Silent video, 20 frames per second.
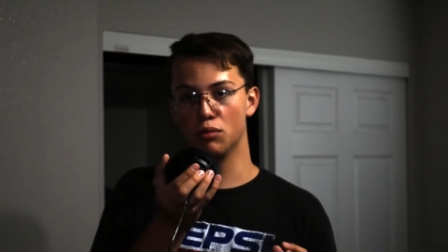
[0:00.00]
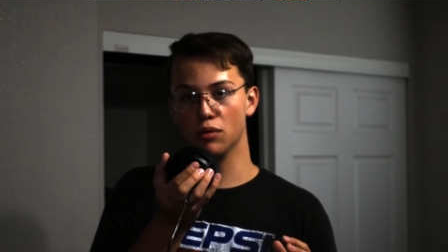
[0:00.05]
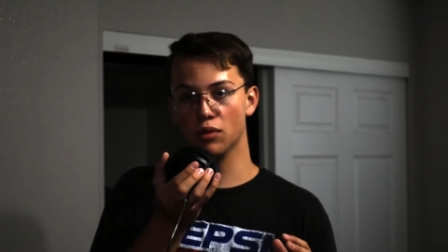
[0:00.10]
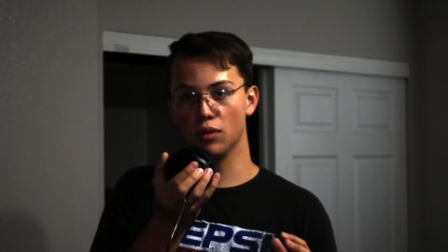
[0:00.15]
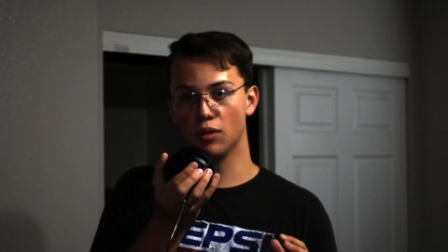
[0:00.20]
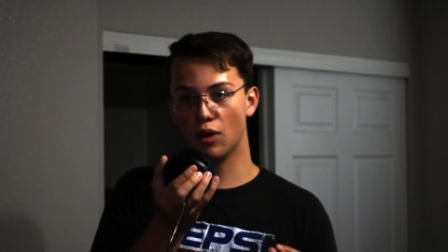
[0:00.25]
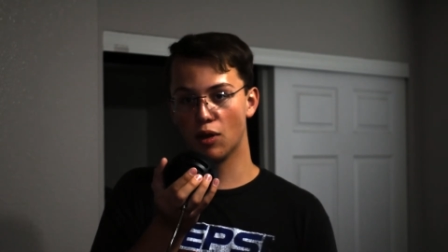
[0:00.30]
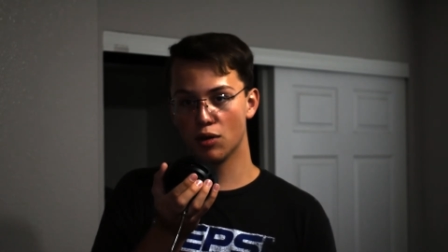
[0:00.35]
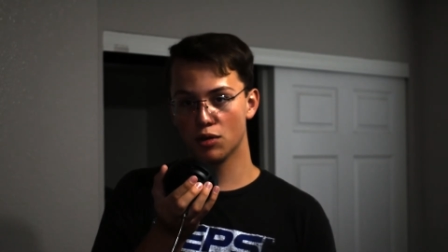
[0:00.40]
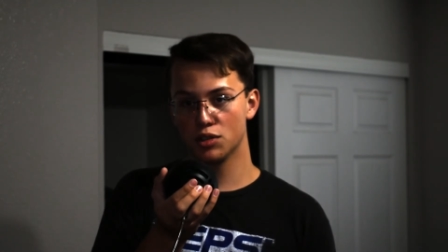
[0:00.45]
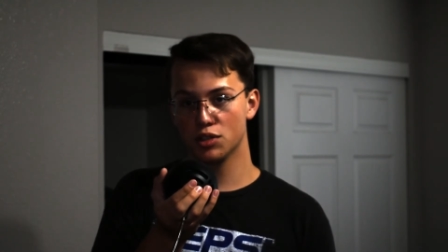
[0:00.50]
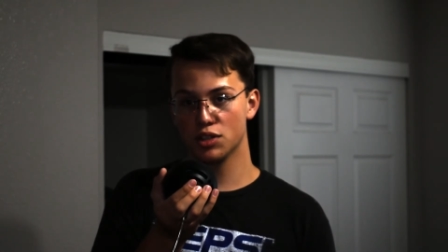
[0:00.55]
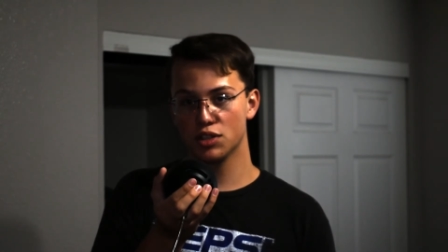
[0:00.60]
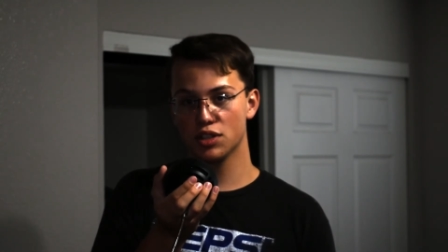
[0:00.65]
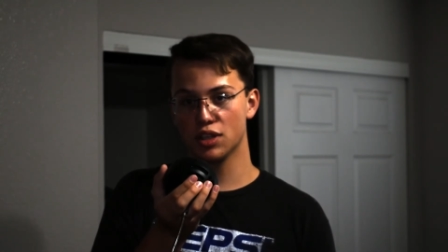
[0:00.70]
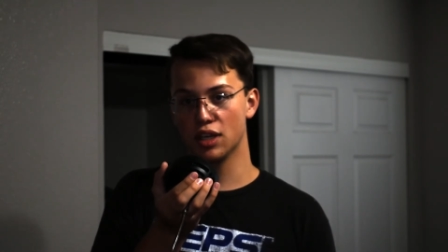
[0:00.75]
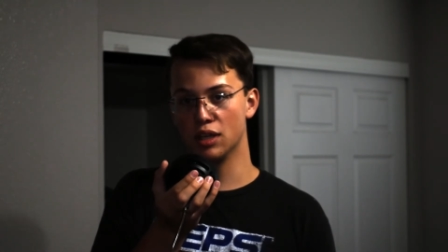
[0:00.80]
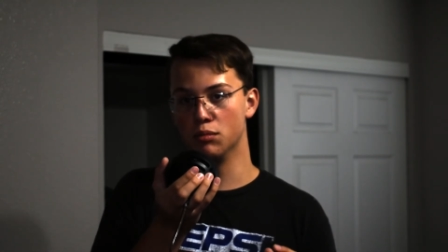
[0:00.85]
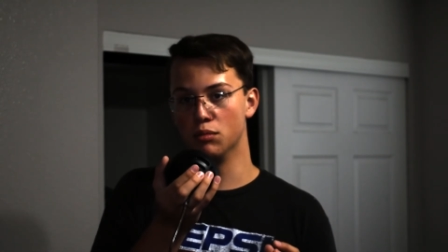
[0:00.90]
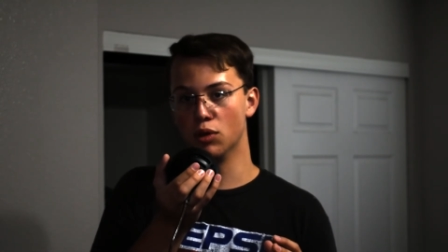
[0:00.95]

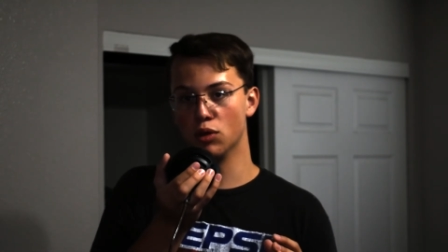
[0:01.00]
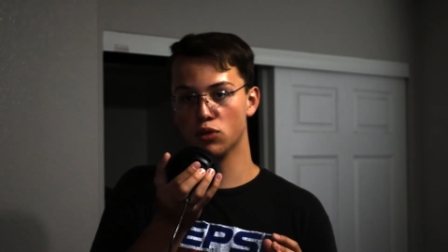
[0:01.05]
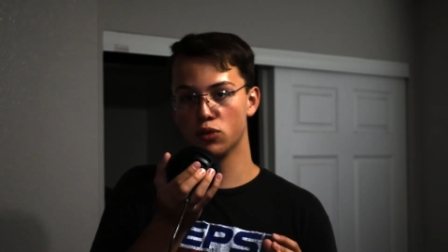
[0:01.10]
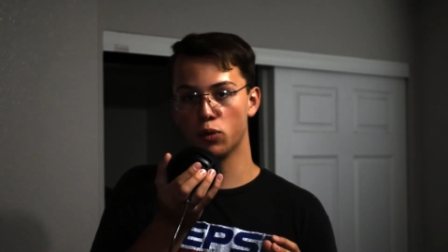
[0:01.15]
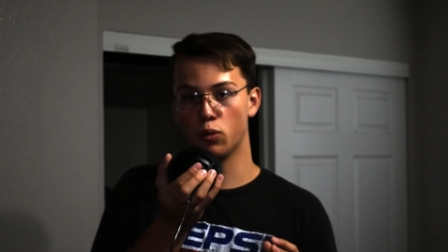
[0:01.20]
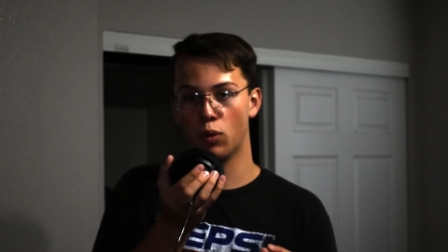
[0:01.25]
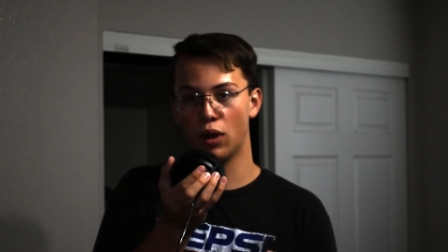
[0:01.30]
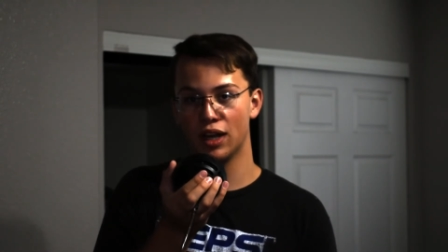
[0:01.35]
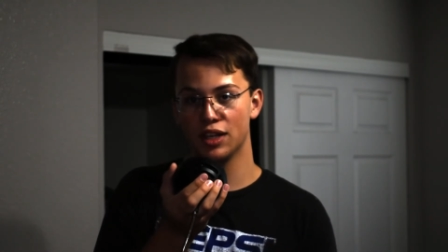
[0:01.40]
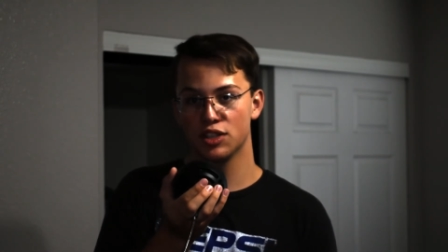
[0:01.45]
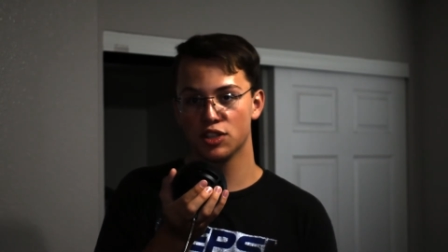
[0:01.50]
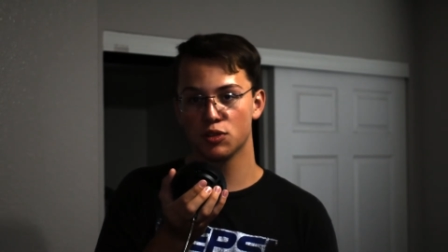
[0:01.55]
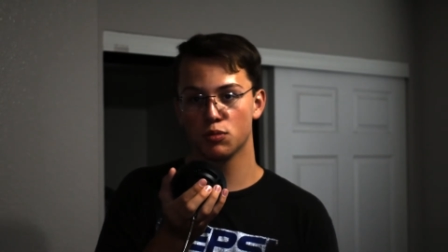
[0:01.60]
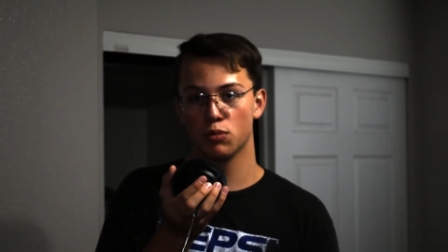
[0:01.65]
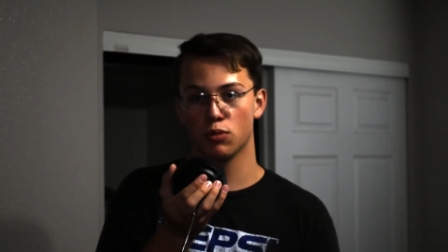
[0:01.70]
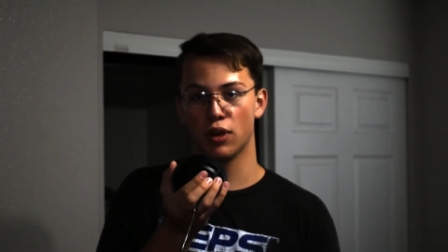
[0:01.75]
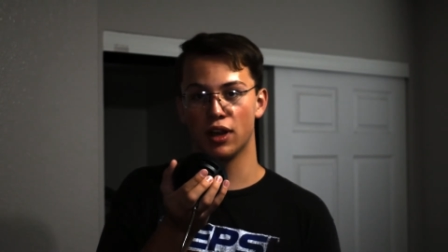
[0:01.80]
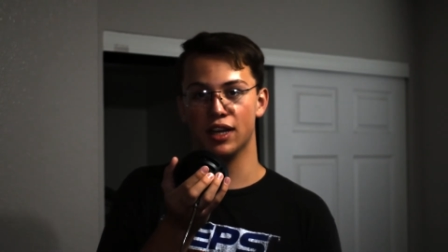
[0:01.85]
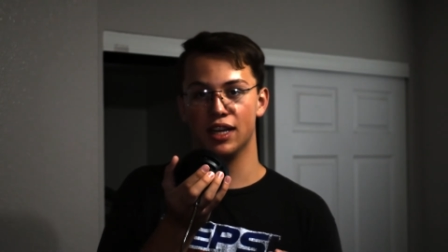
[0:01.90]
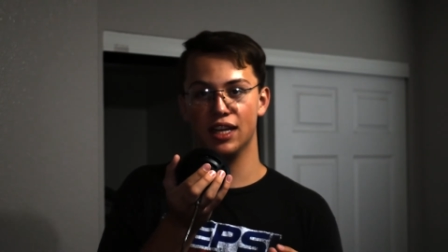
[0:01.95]
largest and most
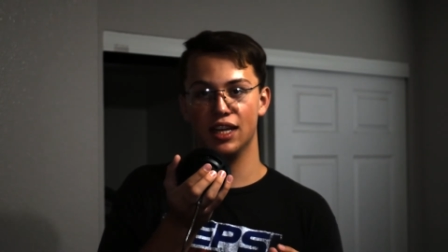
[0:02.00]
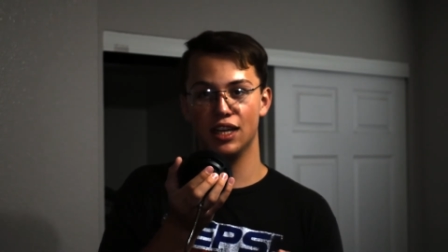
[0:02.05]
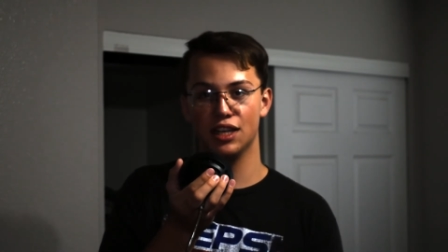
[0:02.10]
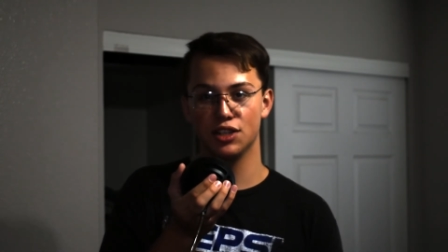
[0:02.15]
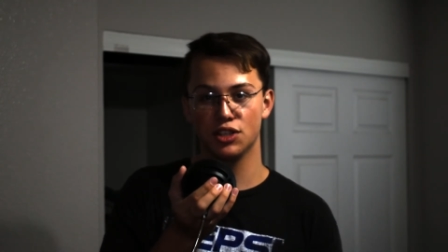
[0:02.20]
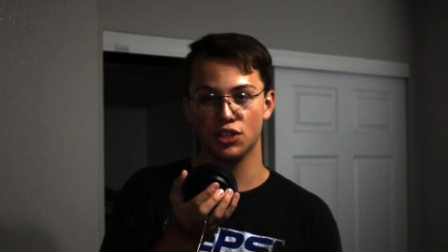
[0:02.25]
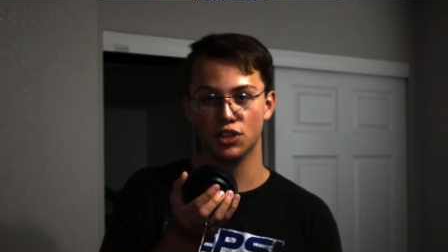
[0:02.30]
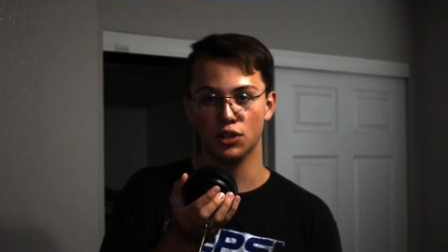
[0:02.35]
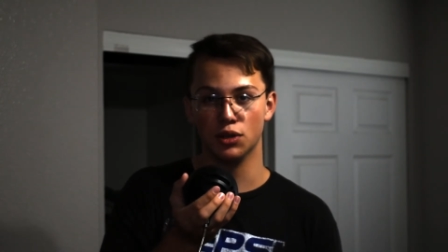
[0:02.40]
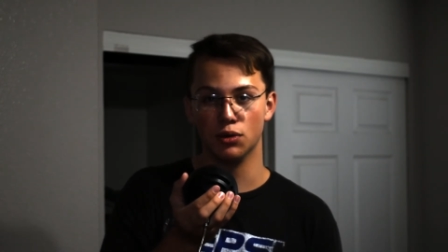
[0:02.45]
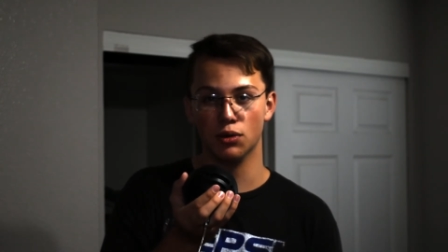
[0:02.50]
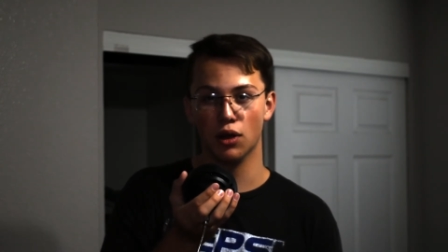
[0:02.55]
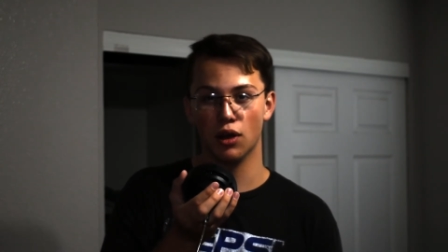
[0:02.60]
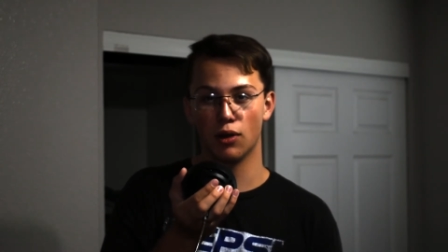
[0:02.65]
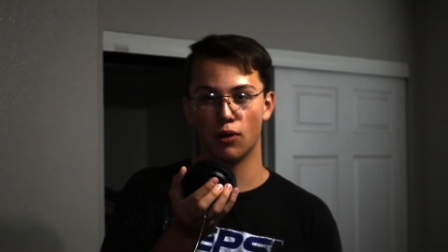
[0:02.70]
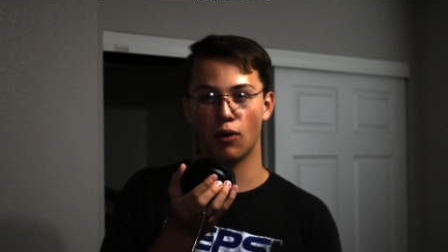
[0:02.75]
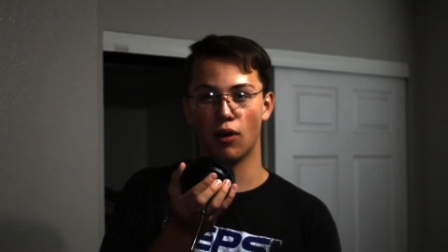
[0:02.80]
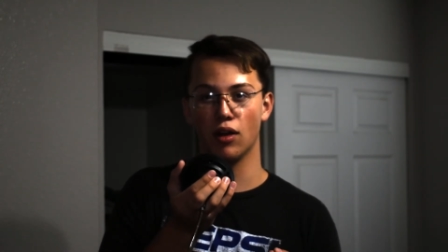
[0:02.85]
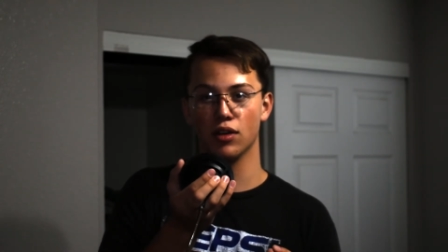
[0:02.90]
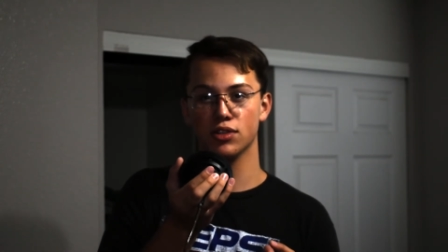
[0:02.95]
widespread issue
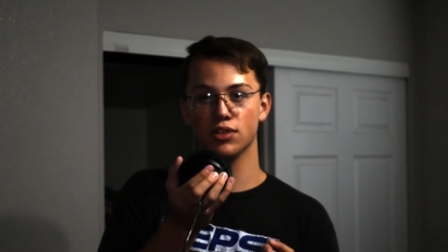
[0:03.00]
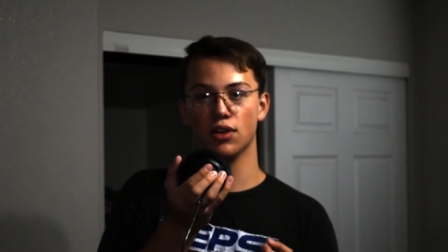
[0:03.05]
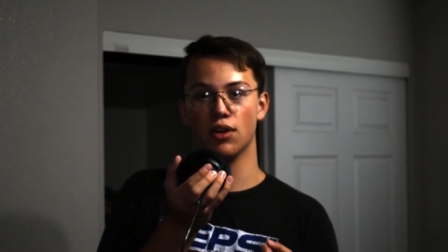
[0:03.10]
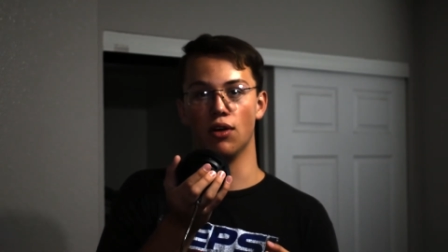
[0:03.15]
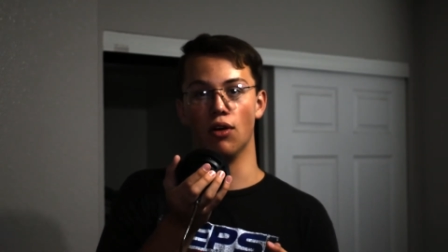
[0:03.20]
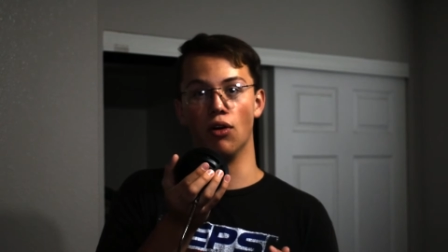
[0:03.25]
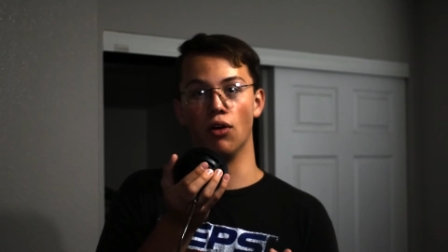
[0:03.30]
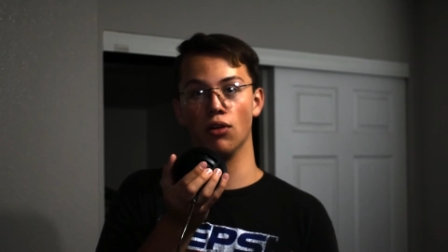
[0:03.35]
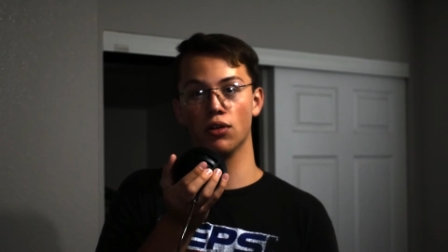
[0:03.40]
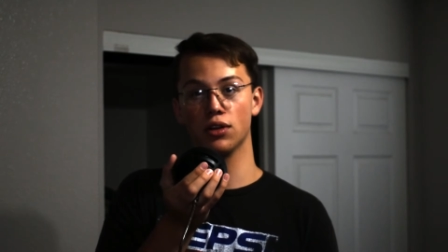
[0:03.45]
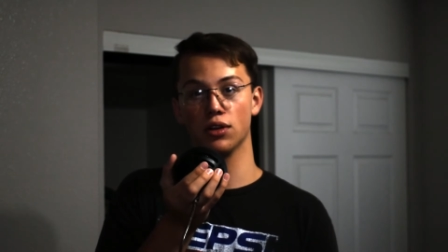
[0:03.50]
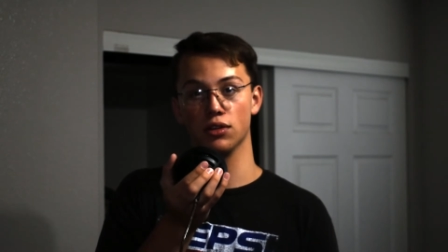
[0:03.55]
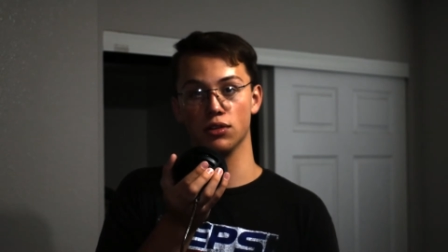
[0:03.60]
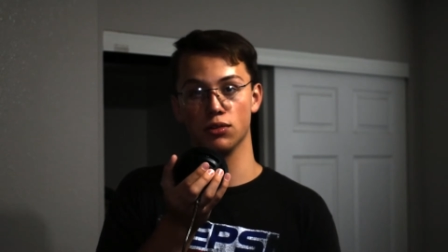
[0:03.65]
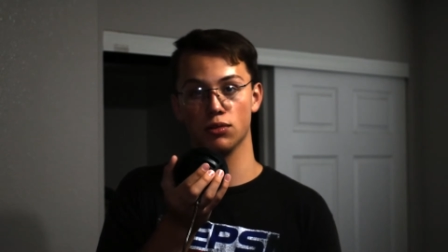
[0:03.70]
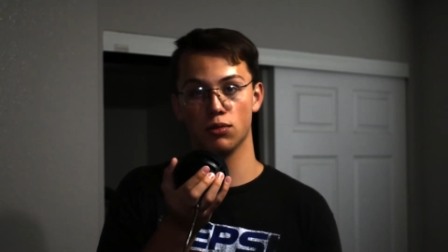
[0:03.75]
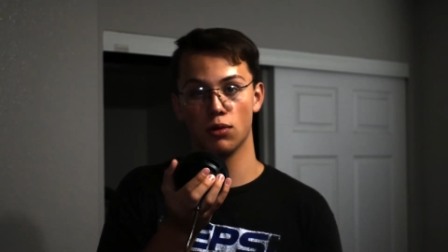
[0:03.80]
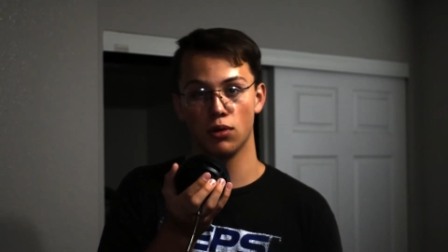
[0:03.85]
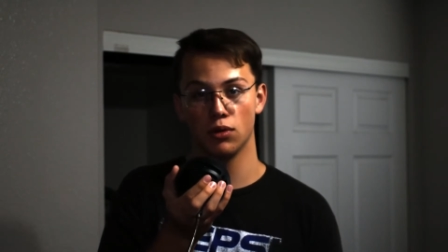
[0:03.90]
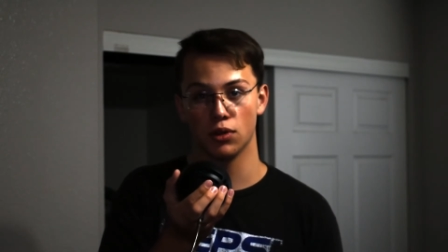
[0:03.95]
across all
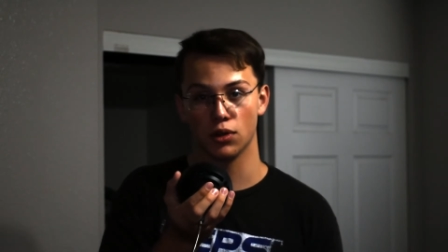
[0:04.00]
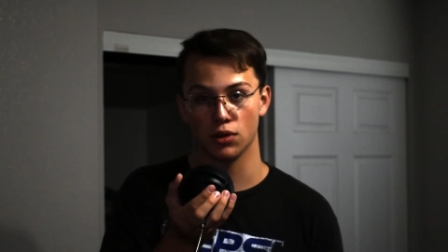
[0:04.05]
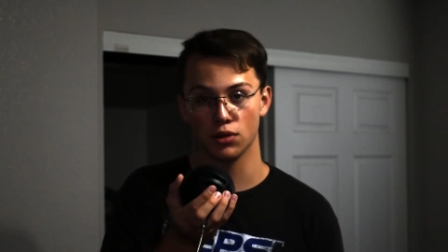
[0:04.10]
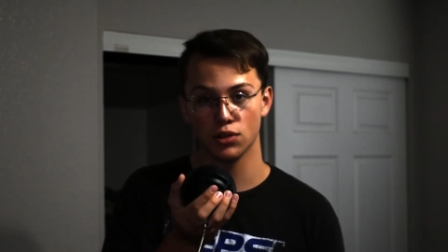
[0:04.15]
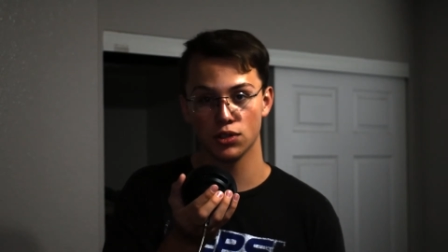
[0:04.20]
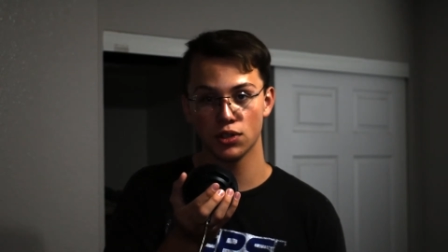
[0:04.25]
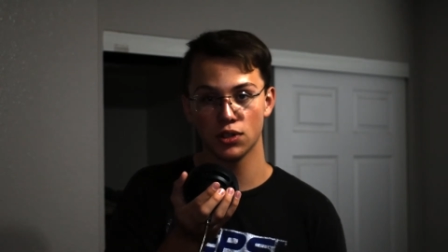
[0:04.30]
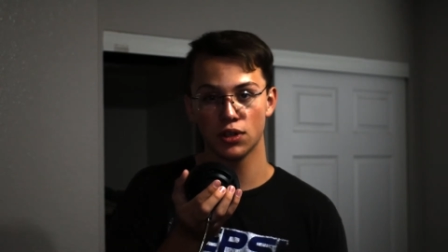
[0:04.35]
controllers.